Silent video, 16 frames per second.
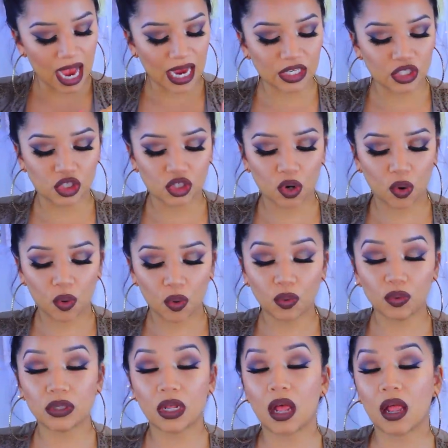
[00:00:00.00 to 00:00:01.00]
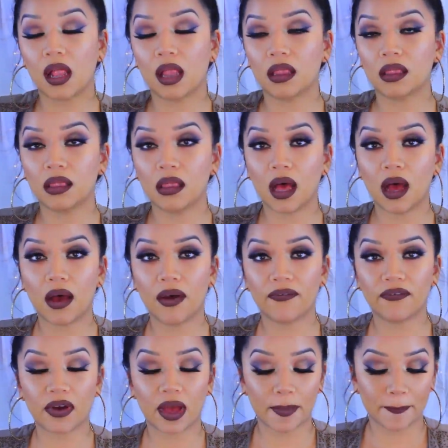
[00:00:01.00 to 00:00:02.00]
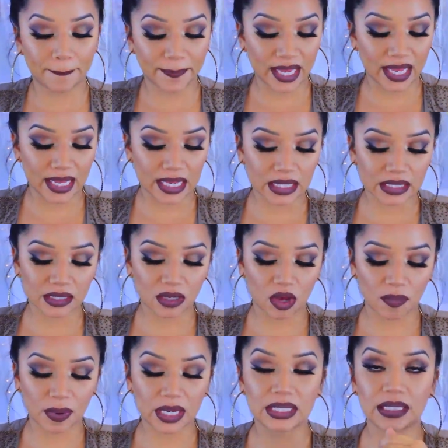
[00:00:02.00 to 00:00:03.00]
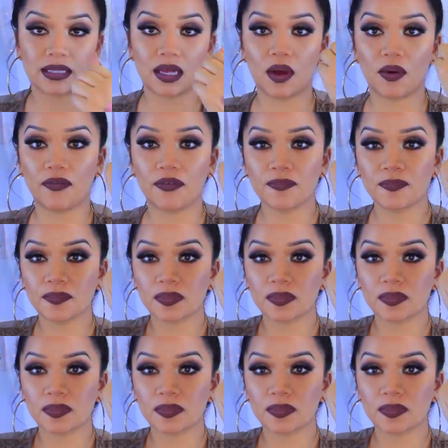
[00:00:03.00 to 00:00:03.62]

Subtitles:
I don't love pinks on myself.